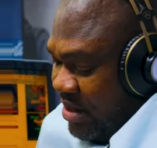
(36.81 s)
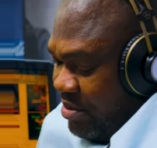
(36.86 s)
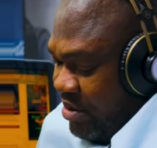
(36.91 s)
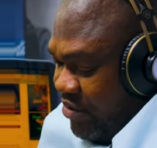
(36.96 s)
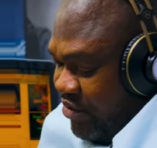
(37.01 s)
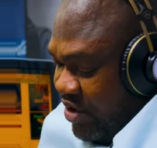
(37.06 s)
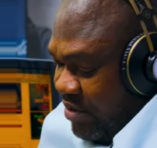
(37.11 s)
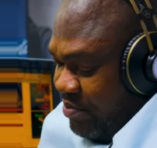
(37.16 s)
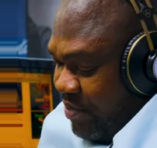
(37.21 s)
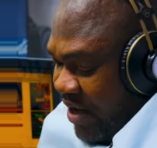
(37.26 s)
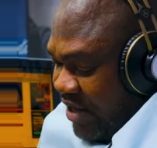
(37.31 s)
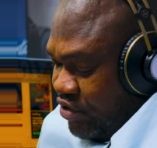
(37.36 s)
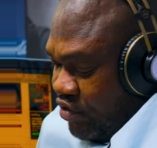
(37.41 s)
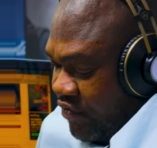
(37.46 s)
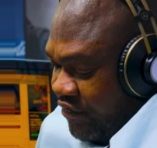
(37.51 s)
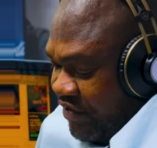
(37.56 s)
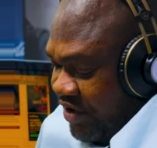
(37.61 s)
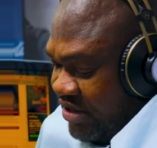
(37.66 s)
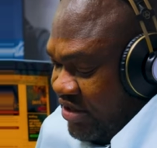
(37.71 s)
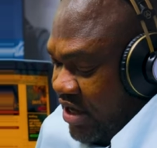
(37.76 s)
Let me read part
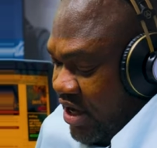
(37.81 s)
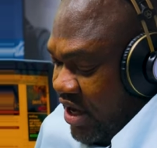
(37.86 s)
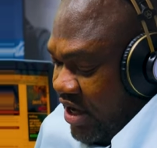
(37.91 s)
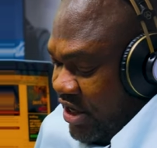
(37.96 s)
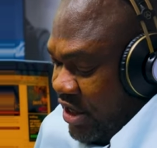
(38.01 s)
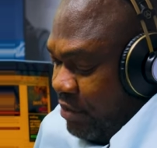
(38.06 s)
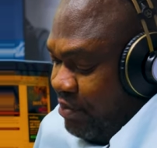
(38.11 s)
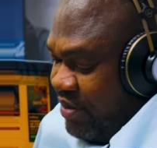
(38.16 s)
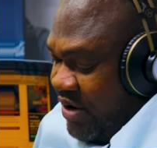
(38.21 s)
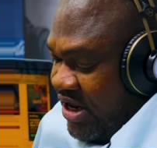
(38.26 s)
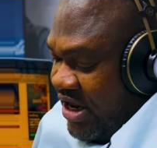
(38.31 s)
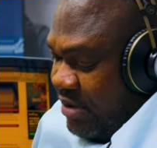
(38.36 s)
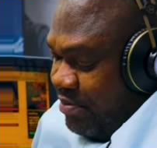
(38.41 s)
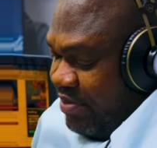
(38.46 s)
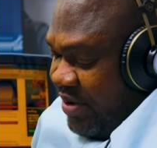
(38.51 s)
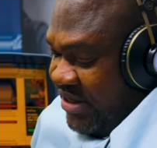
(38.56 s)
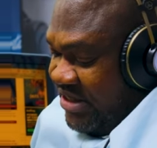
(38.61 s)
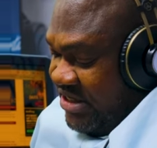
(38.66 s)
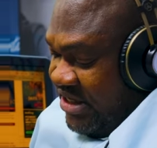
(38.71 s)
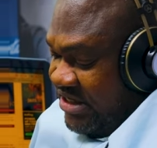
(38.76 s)
of it. The
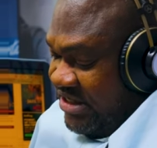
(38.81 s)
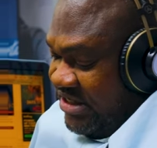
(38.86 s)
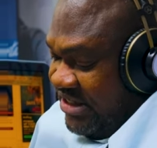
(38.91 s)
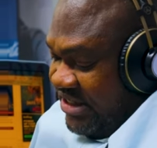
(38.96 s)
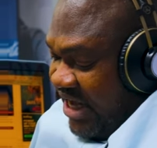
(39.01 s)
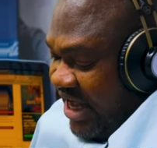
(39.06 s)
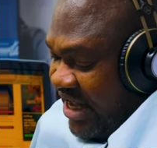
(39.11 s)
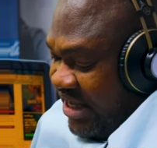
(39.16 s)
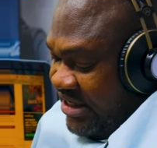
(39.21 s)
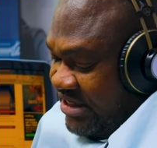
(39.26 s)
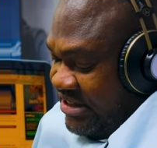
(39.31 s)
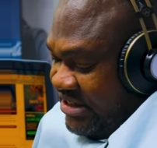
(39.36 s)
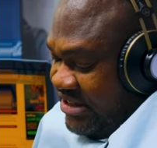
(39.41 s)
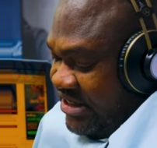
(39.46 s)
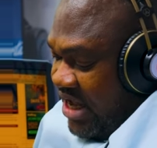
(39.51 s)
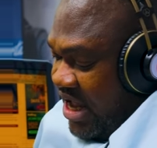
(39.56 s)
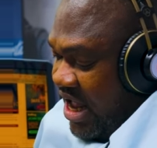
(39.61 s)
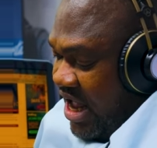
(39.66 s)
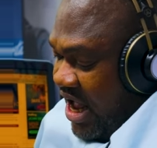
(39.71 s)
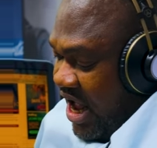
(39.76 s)
PDP detests